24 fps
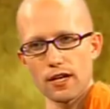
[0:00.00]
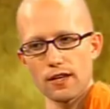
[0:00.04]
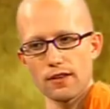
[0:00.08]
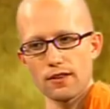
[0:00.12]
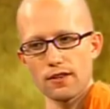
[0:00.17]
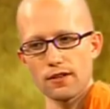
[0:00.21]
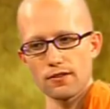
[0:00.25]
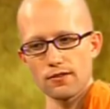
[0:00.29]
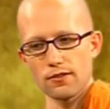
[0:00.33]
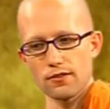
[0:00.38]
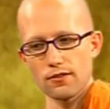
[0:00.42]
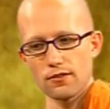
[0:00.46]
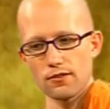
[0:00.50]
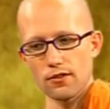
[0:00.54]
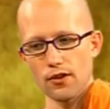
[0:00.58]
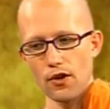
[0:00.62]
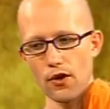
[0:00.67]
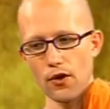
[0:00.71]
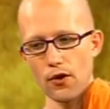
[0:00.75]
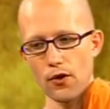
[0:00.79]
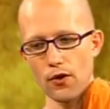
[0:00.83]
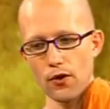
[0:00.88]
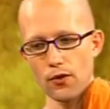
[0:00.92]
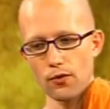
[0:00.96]
And this is
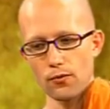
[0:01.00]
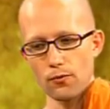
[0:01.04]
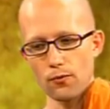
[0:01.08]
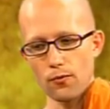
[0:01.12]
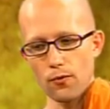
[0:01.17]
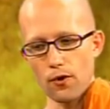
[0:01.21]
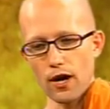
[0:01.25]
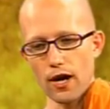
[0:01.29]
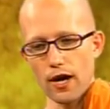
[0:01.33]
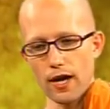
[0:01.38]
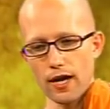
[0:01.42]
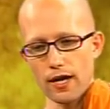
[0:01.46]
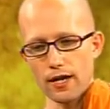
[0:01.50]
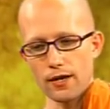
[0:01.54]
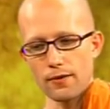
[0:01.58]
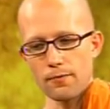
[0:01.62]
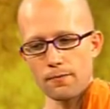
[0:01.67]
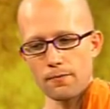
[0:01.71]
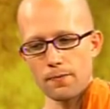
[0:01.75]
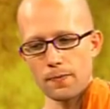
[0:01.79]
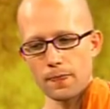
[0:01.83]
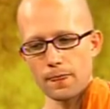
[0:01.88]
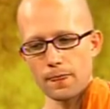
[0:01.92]
why